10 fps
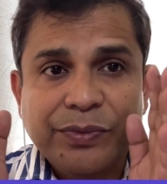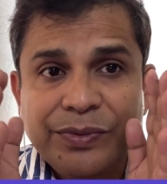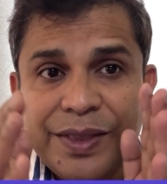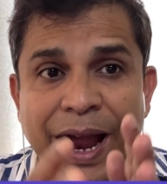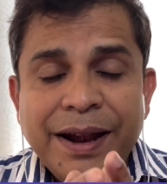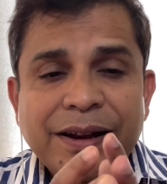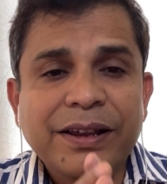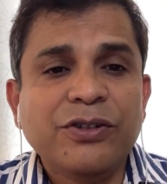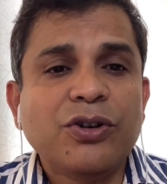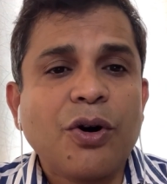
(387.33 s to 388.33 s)
that
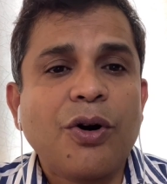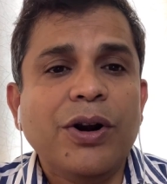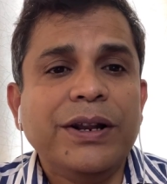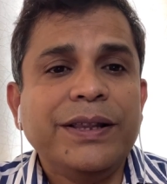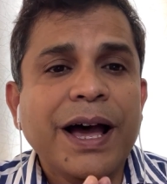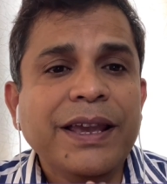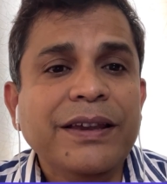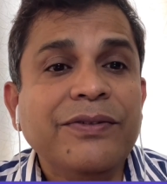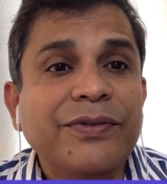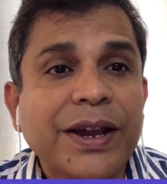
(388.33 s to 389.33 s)
is called the
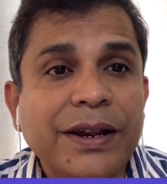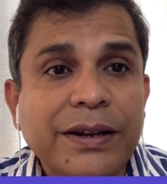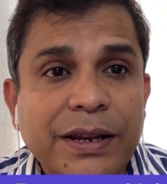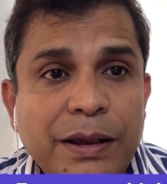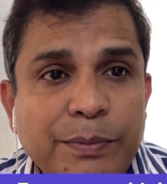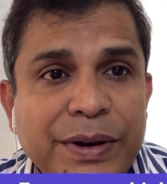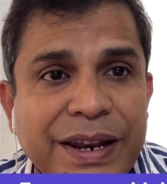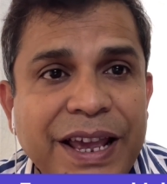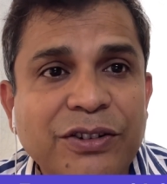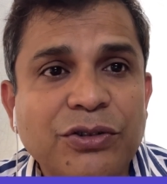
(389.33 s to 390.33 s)

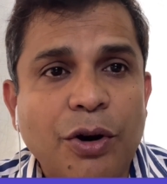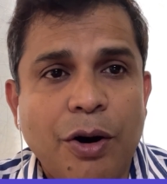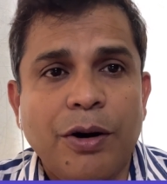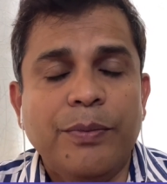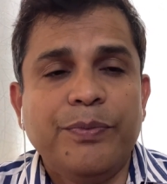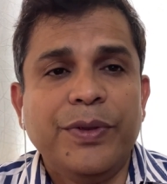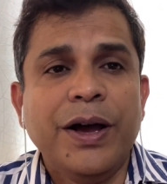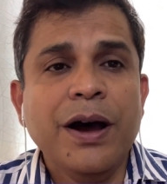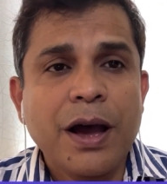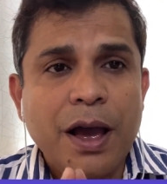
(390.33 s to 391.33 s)
effectiveness of
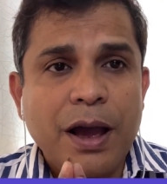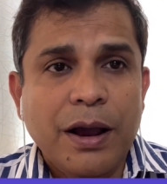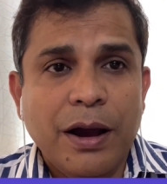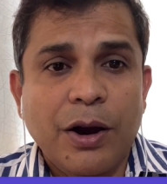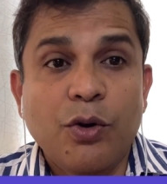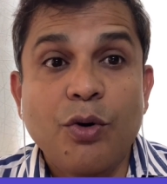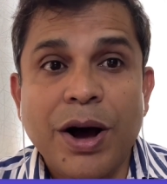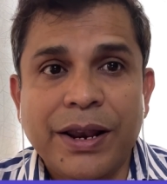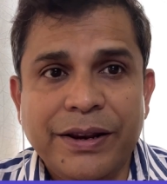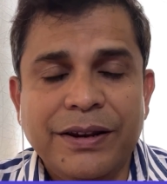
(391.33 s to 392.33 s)
the
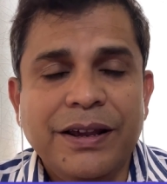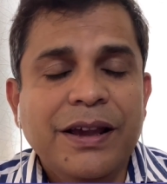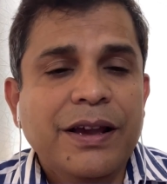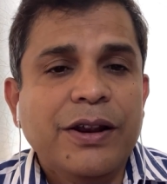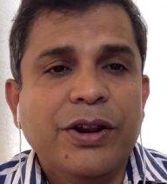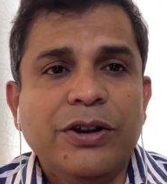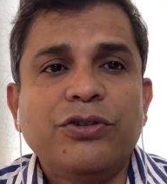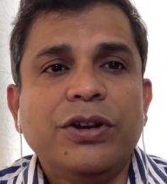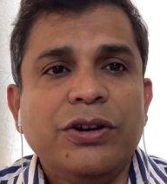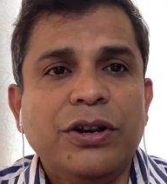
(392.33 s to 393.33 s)
quality.
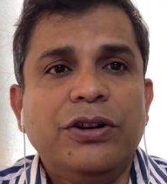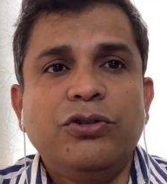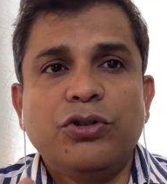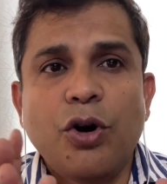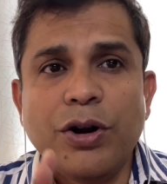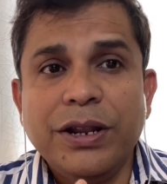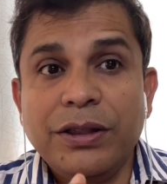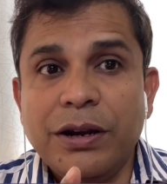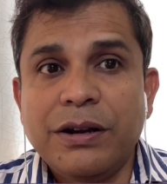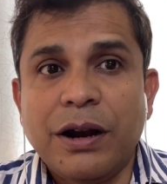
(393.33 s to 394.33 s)
It is not in
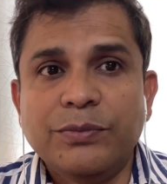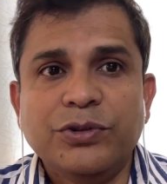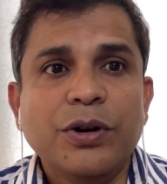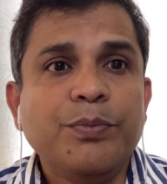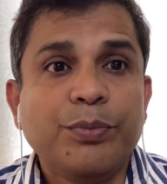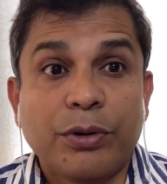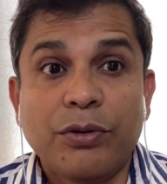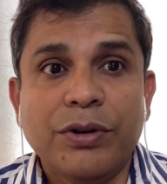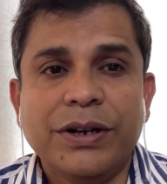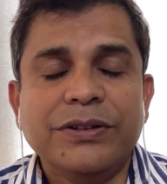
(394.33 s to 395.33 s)
the terms of
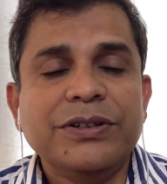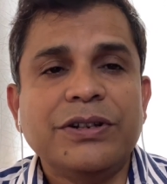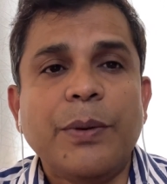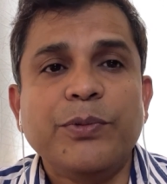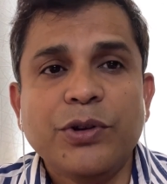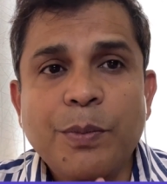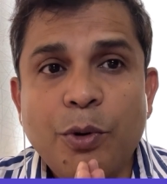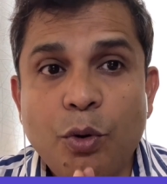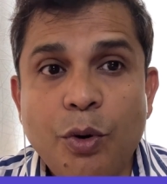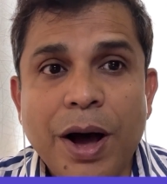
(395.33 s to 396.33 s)
progress, it's terms of
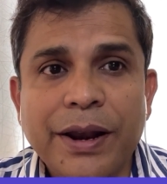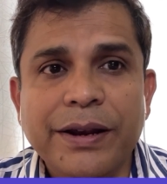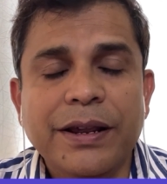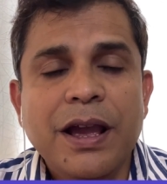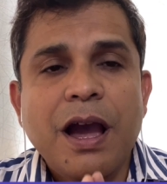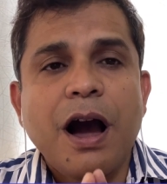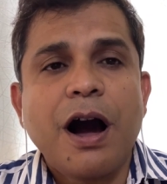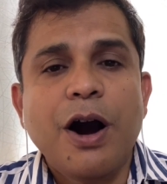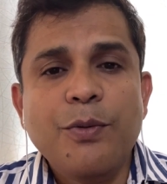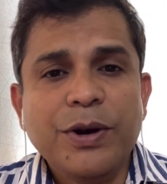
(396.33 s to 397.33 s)
quality.
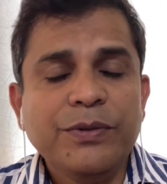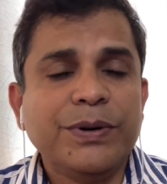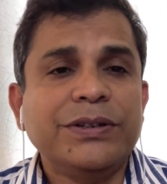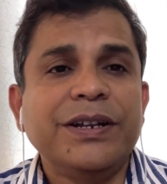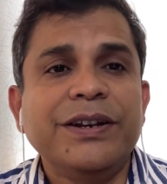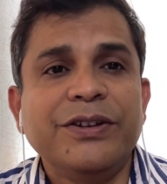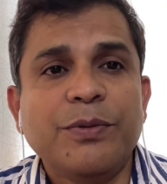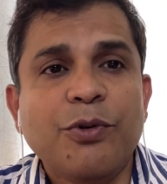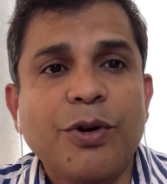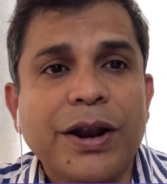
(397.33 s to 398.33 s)
How much percentage
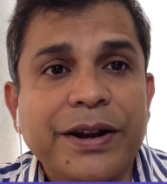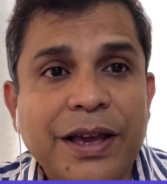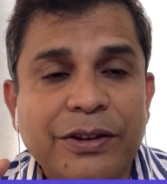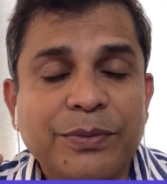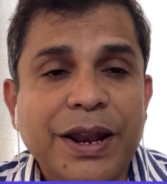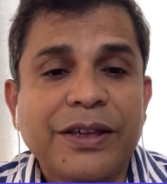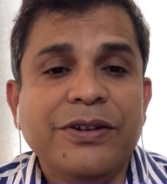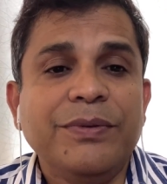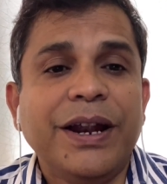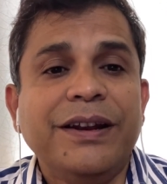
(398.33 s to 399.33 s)
of quality has been
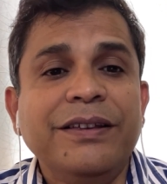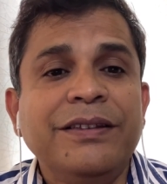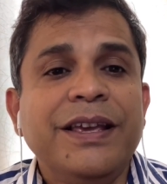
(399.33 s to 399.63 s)
achieved, that is